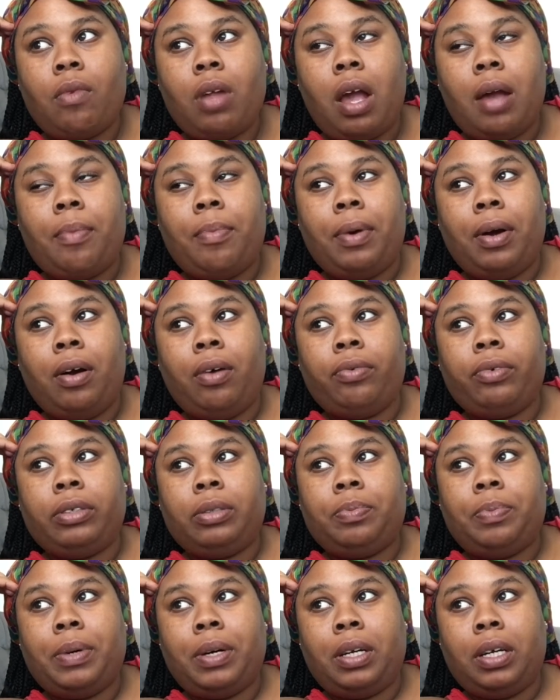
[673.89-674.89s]
I'm going to go
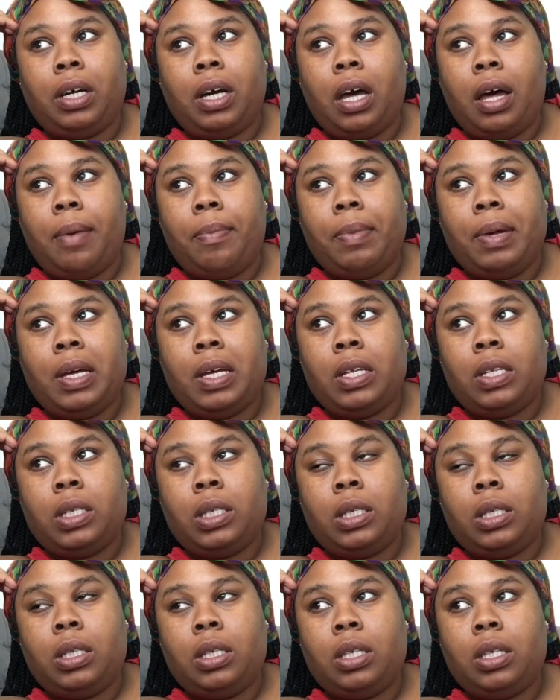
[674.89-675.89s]
respond to
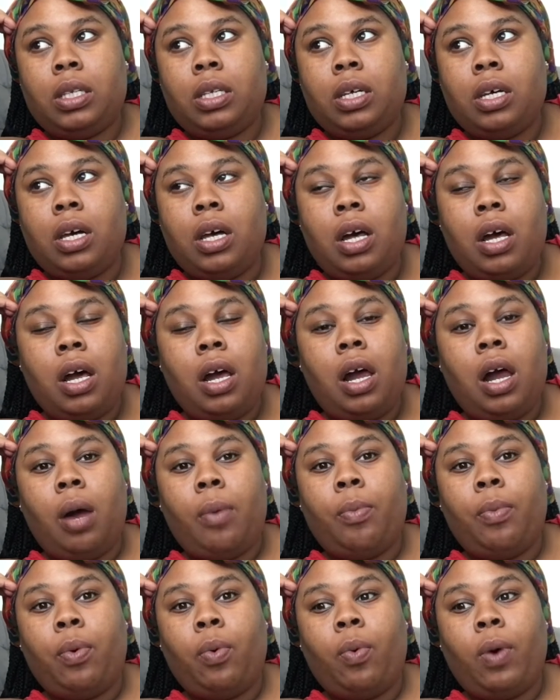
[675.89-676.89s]
comments.
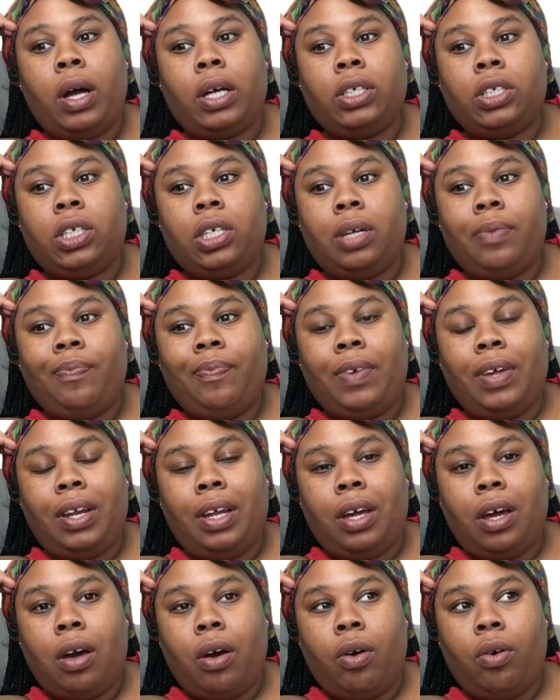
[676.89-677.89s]
I'm going to watch some
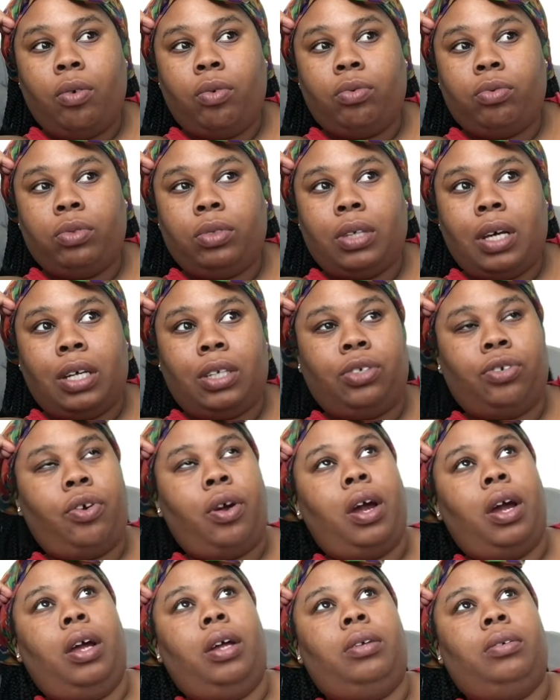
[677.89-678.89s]
videos. I try.
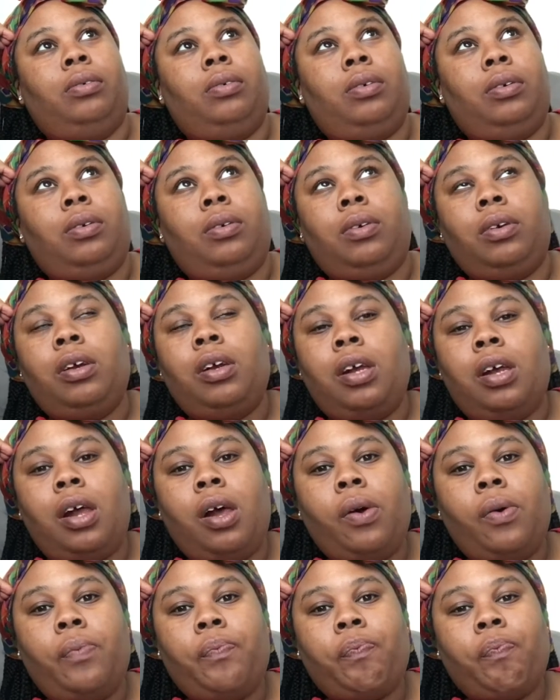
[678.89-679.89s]
You
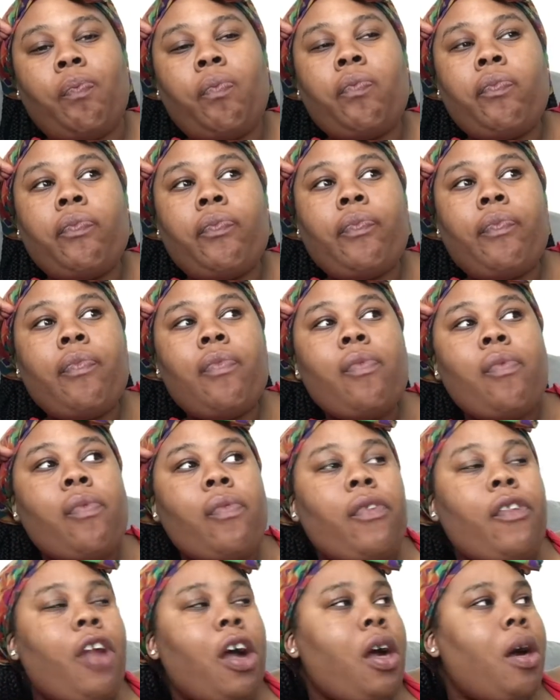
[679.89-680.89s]
know,
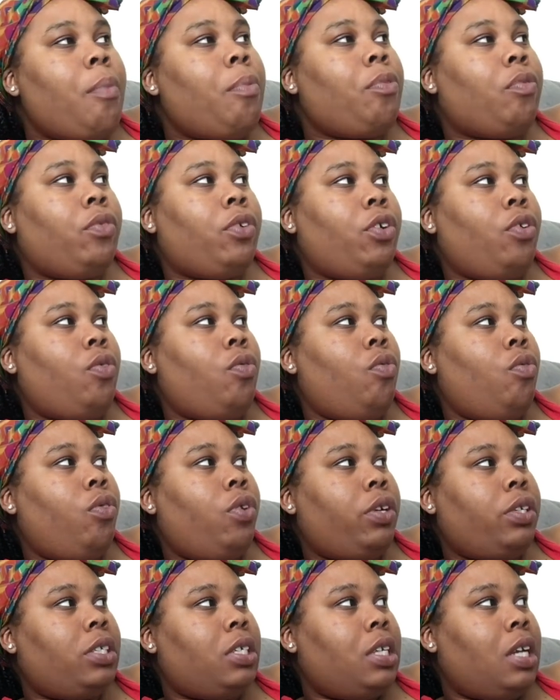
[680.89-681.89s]
I'm going to
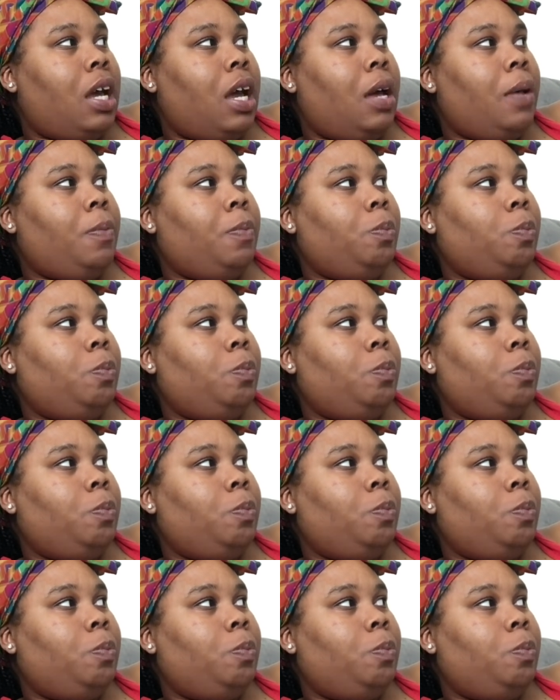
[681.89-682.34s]
record today.